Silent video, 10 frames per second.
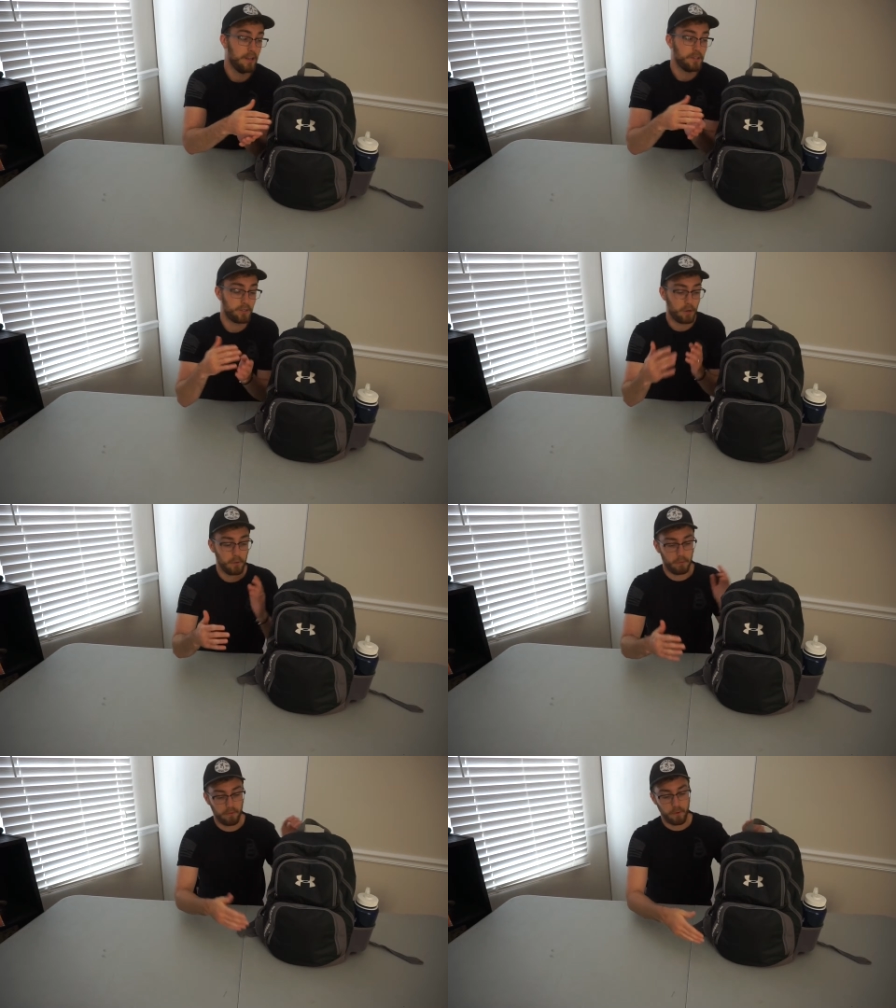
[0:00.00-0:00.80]

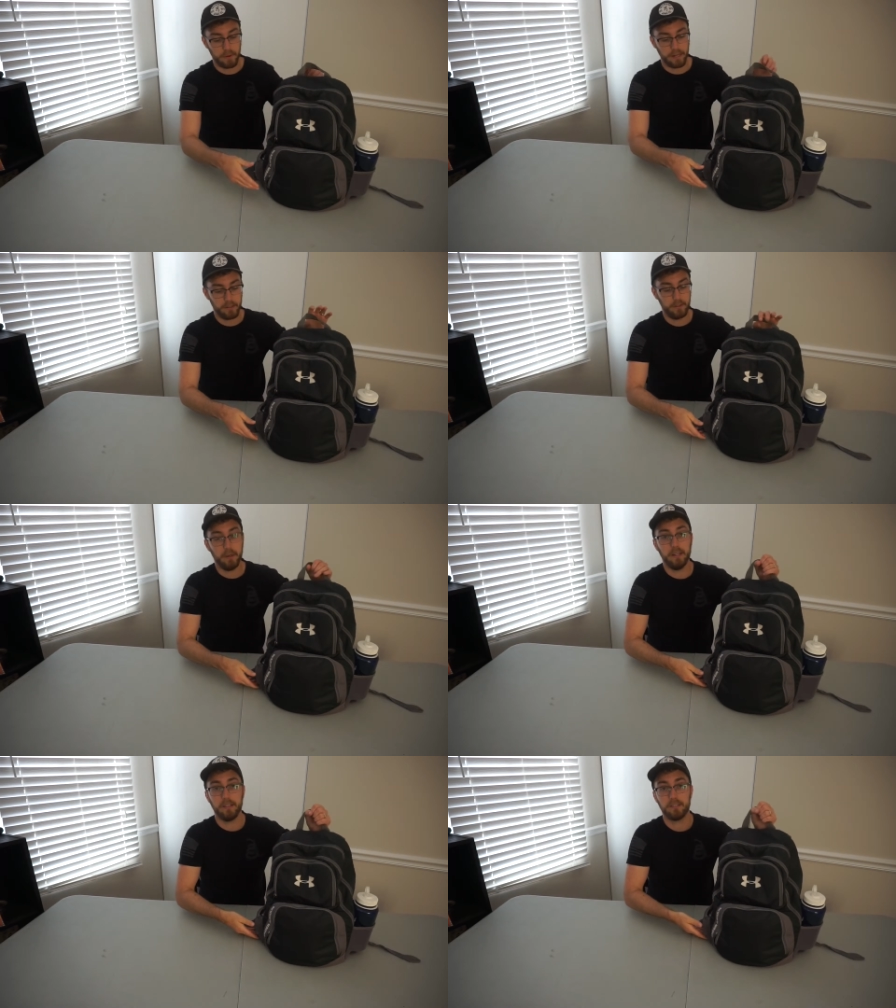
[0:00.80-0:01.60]
So before we get into
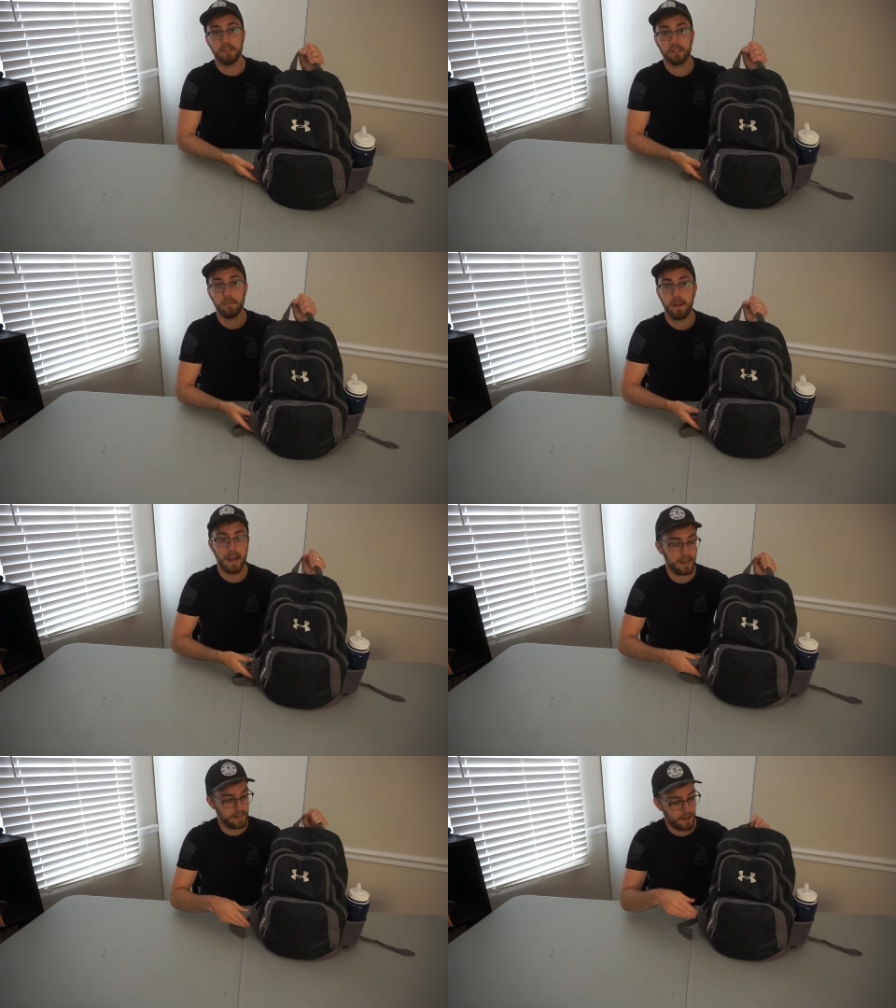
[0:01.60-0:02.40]
it, let's look at the
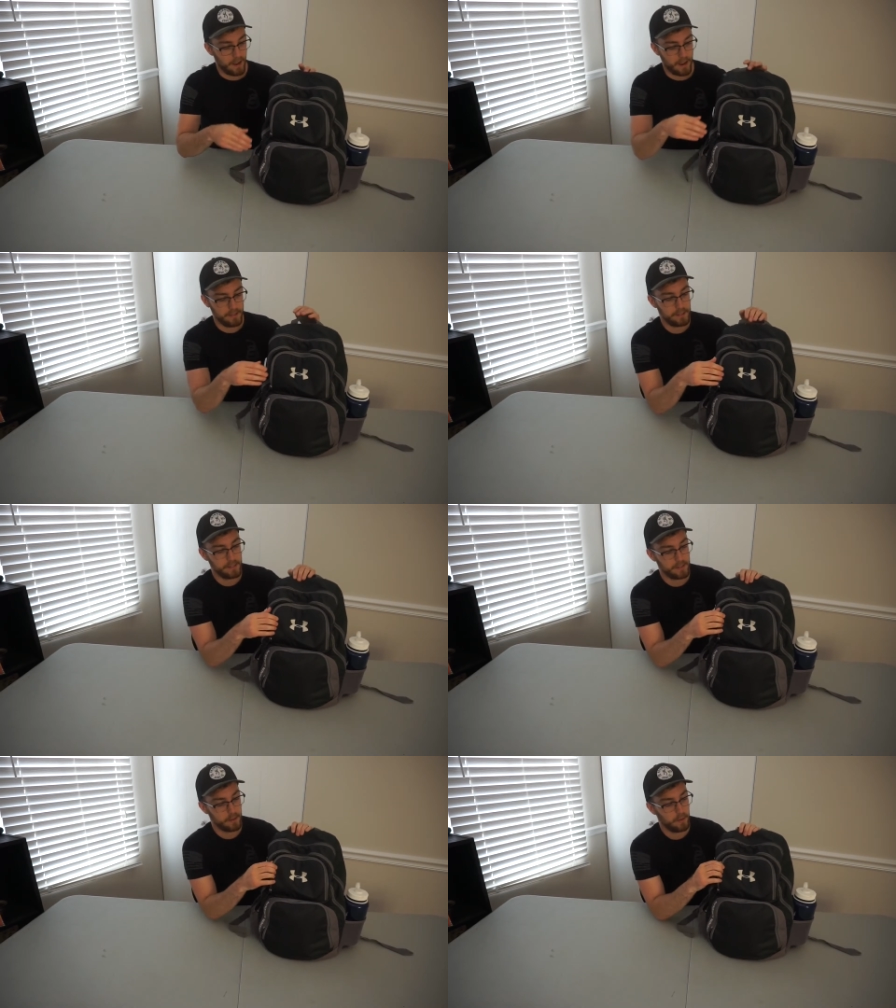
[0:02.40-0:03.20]
bag. This
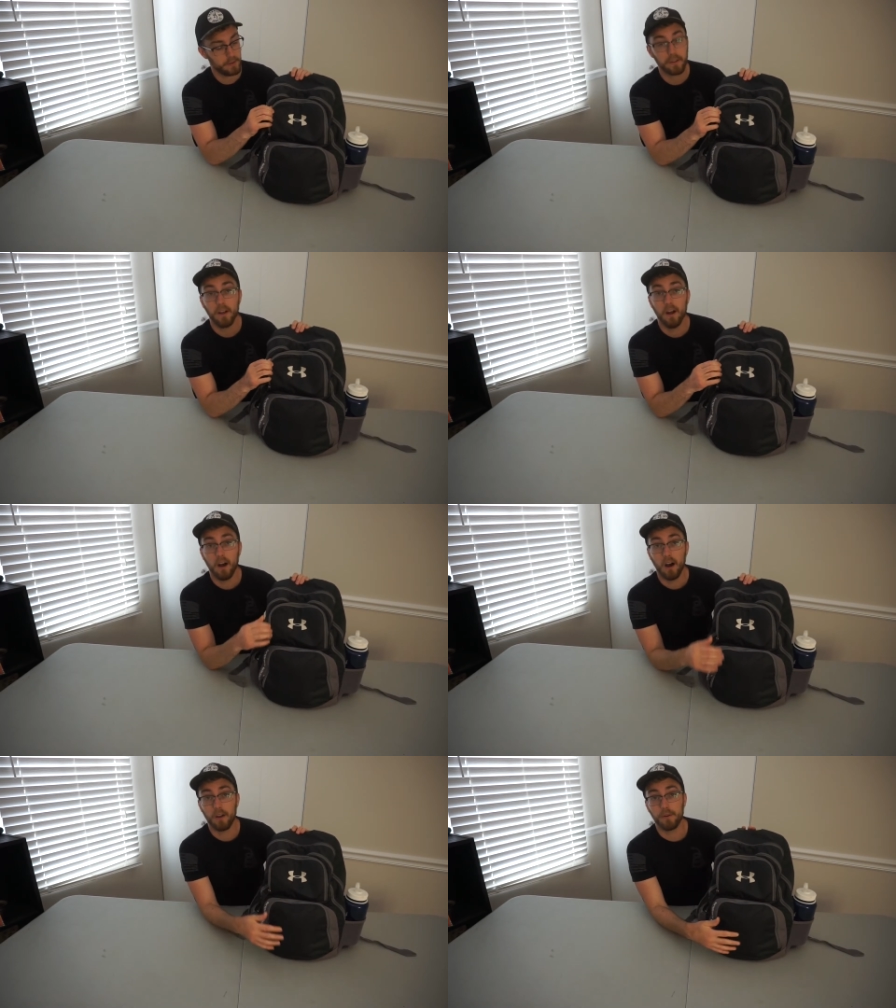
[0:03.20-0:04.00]
is an old
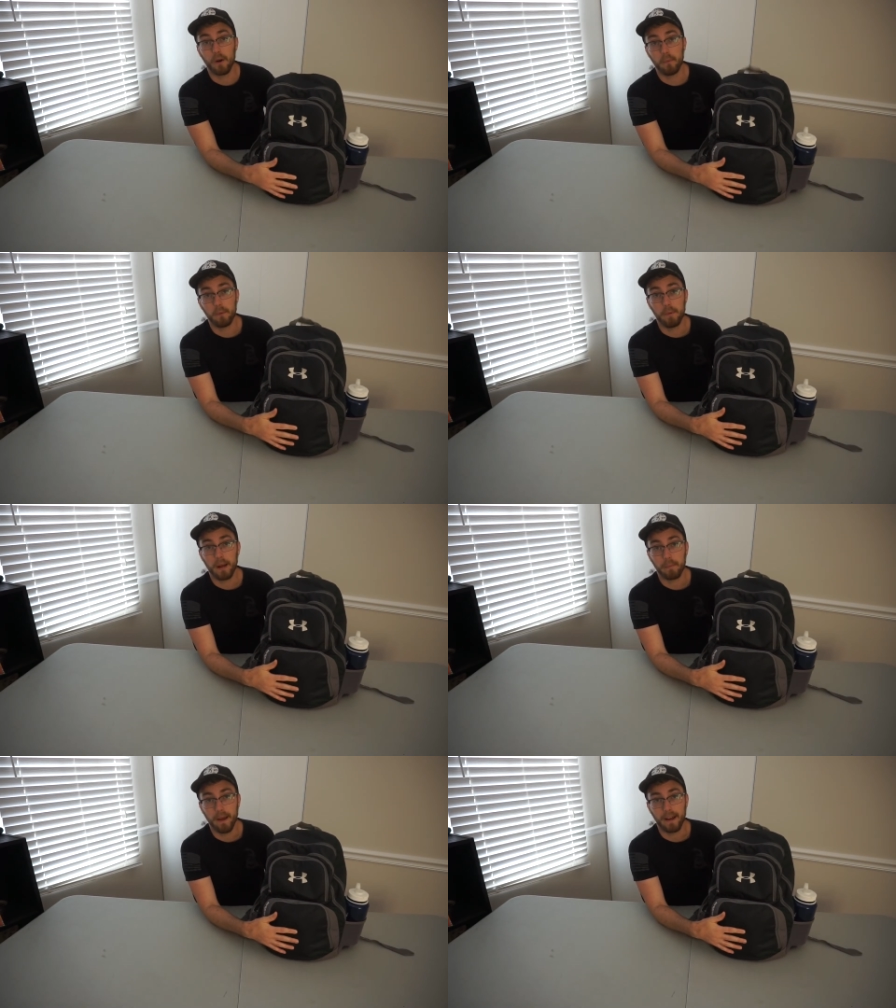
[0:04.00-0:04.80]
Under Armour
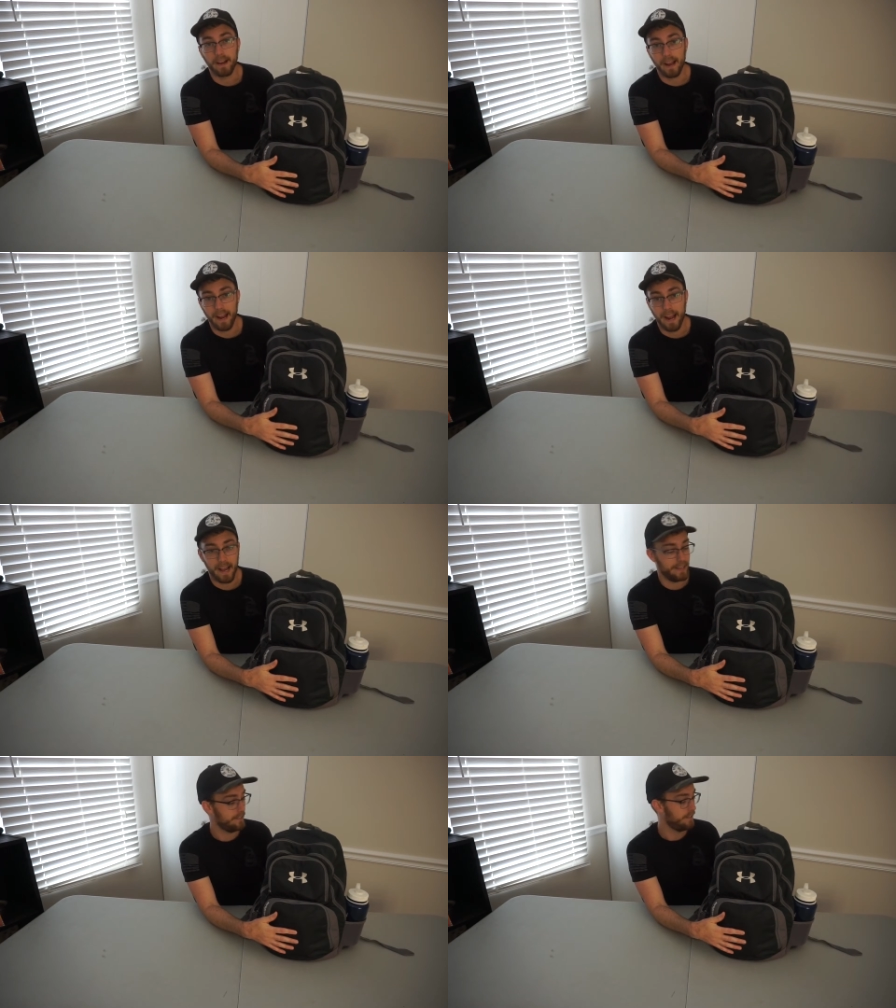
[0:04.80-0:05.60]
backpack I
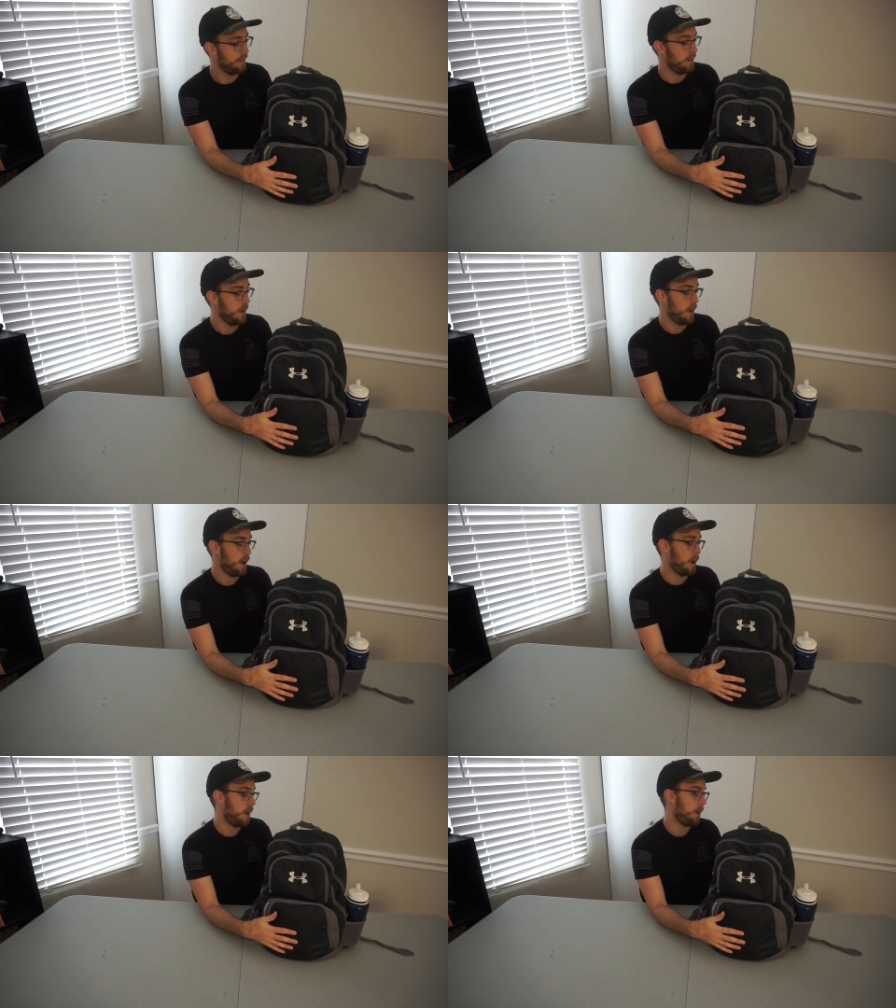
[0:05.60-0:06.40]
had.
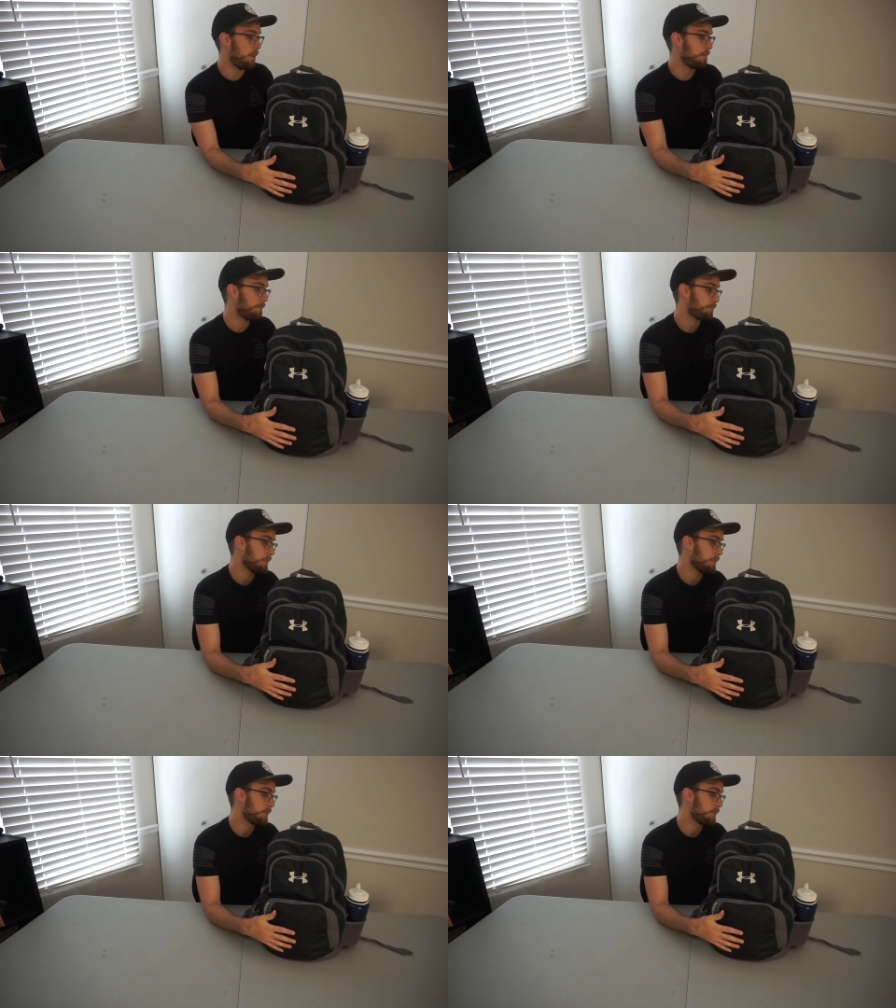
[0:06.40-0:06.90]
I